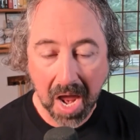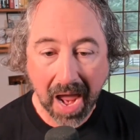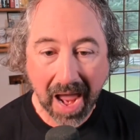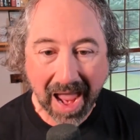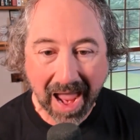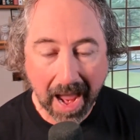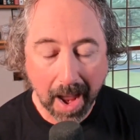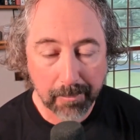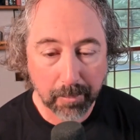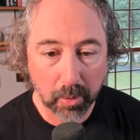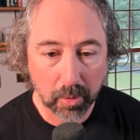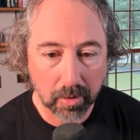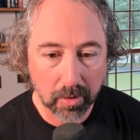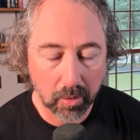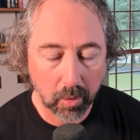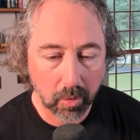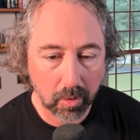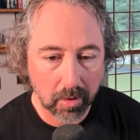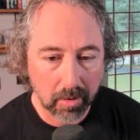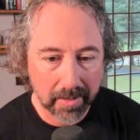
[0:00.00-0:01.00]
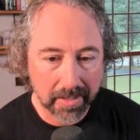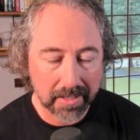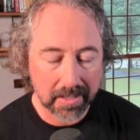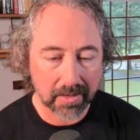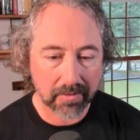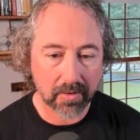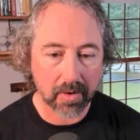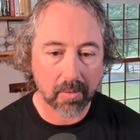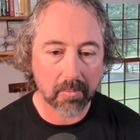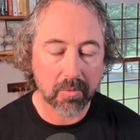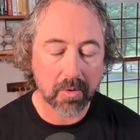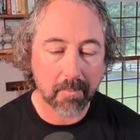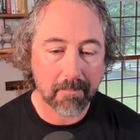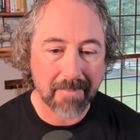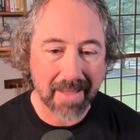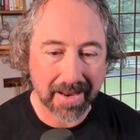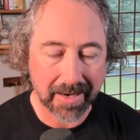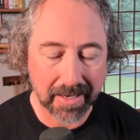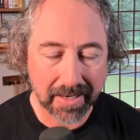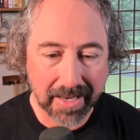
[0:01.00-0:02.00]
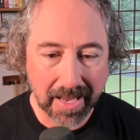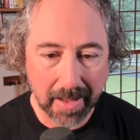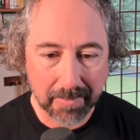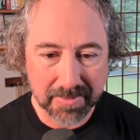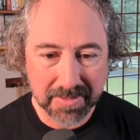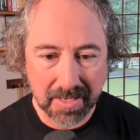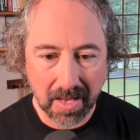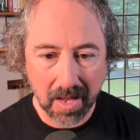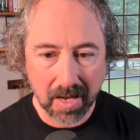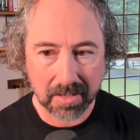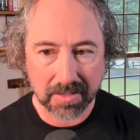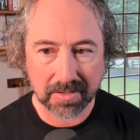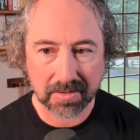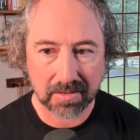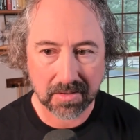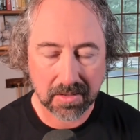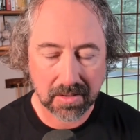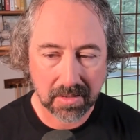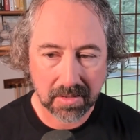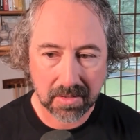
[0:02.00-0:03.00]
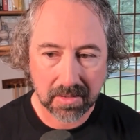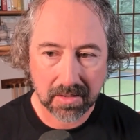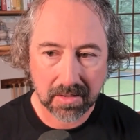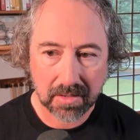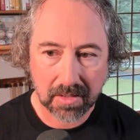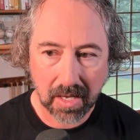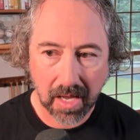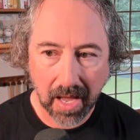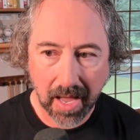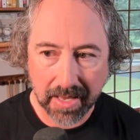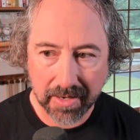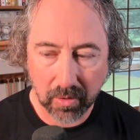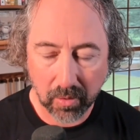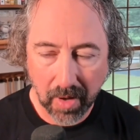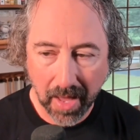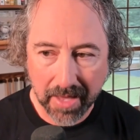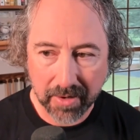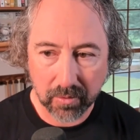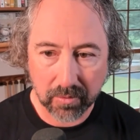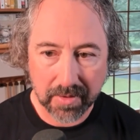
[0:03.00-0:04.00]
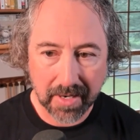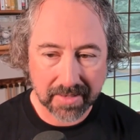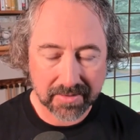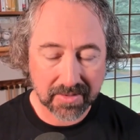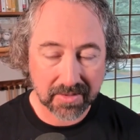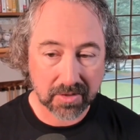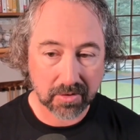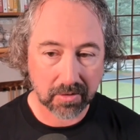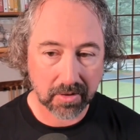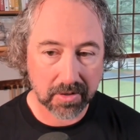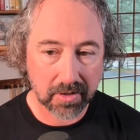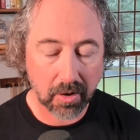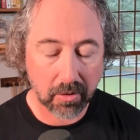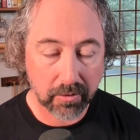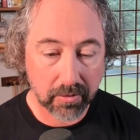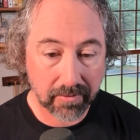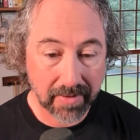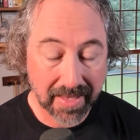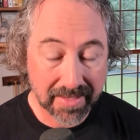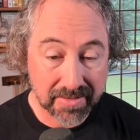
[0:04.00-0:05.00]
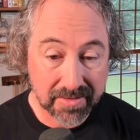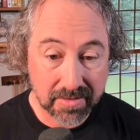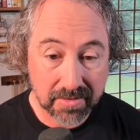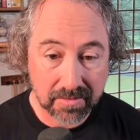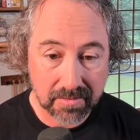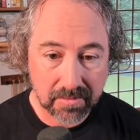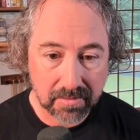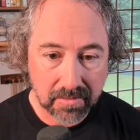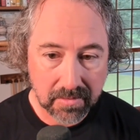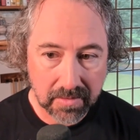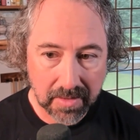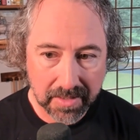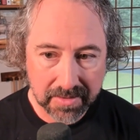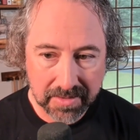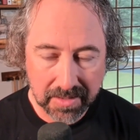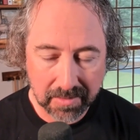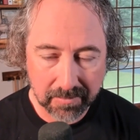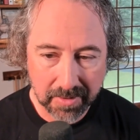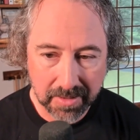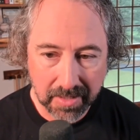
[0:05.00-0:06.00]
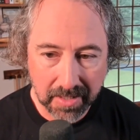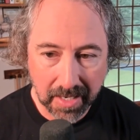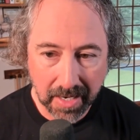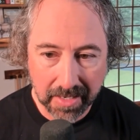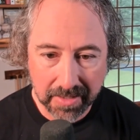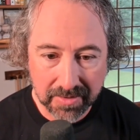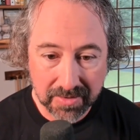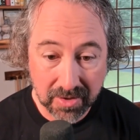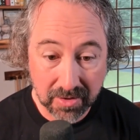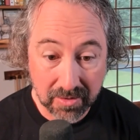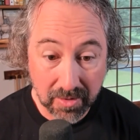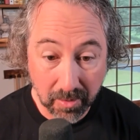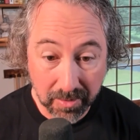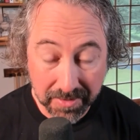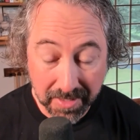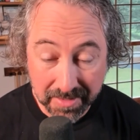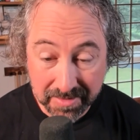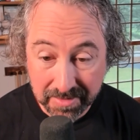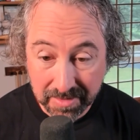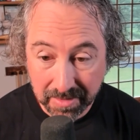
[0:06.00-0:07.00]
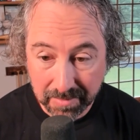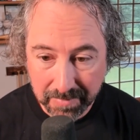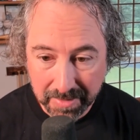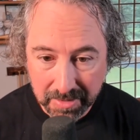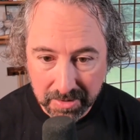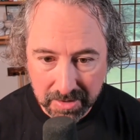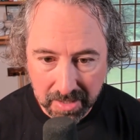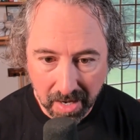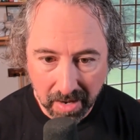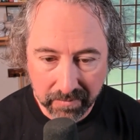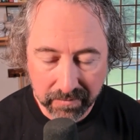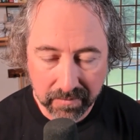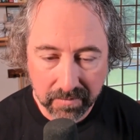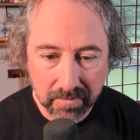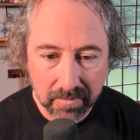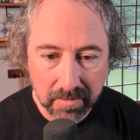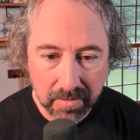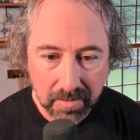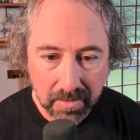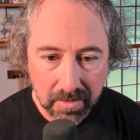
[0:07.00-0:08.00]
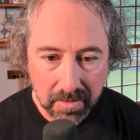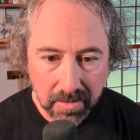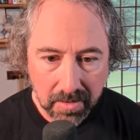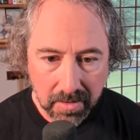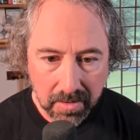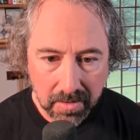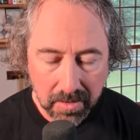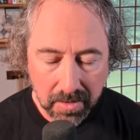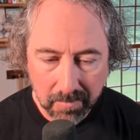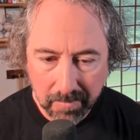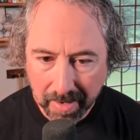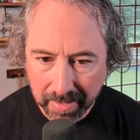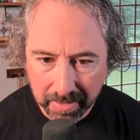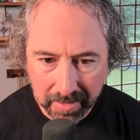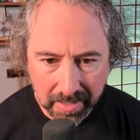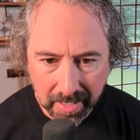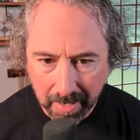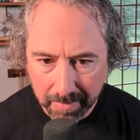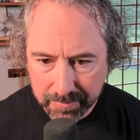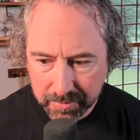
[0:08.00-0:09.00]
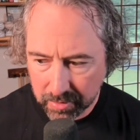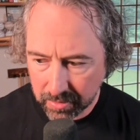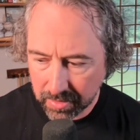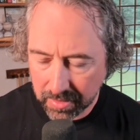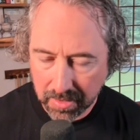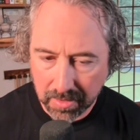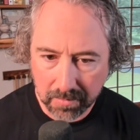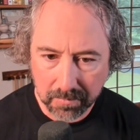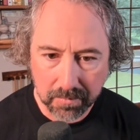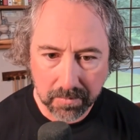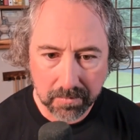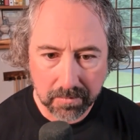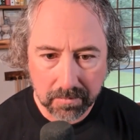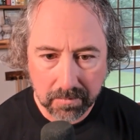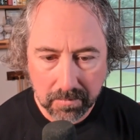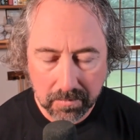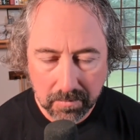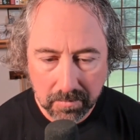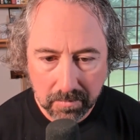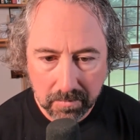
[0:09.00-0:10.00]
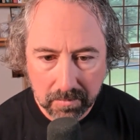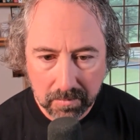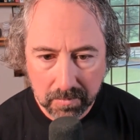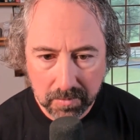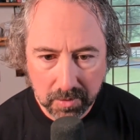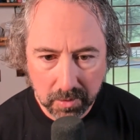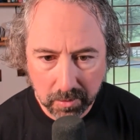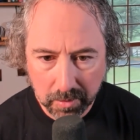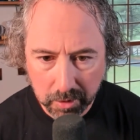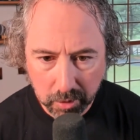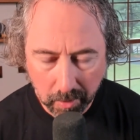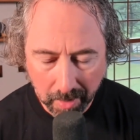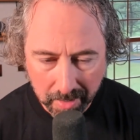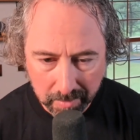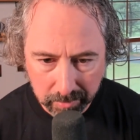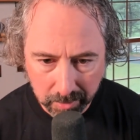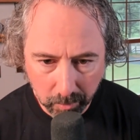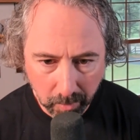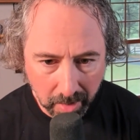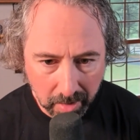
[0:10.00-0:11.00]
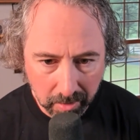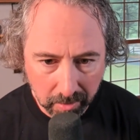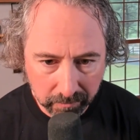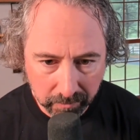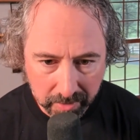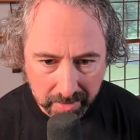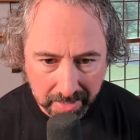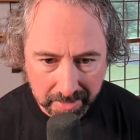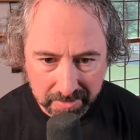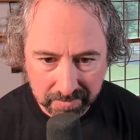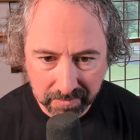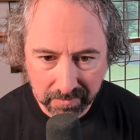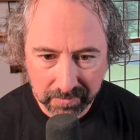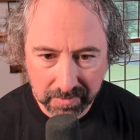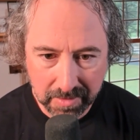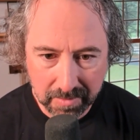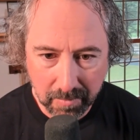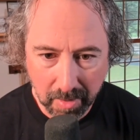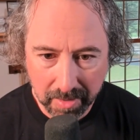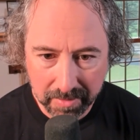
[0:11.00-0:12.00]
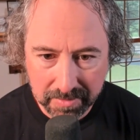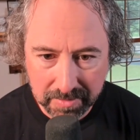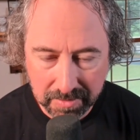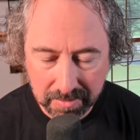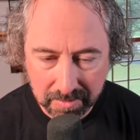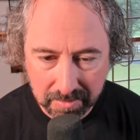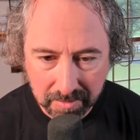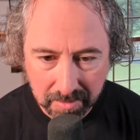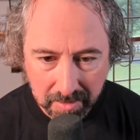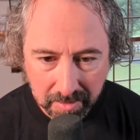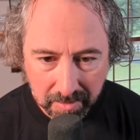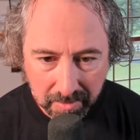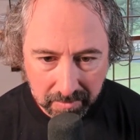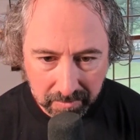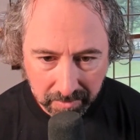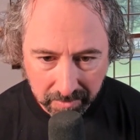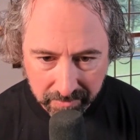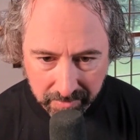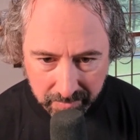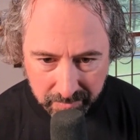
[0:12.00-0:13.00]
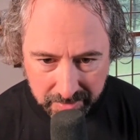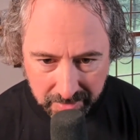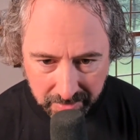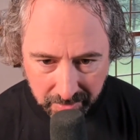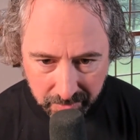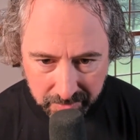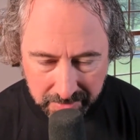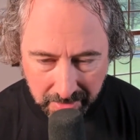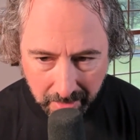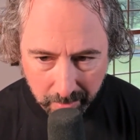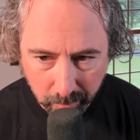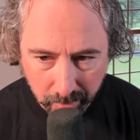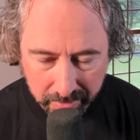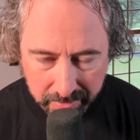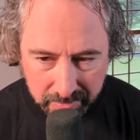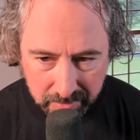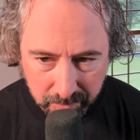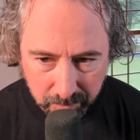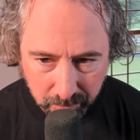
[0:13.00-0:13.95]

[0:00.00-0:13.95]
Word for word: Apple or any of the the mega cap stocks, I don't I don't necessarily know that that's that's going to be the case. So you know what that's going to mean, Jeff? The mega caps are going to do incredibly well over the next 15 months and lithium's going to go sideways.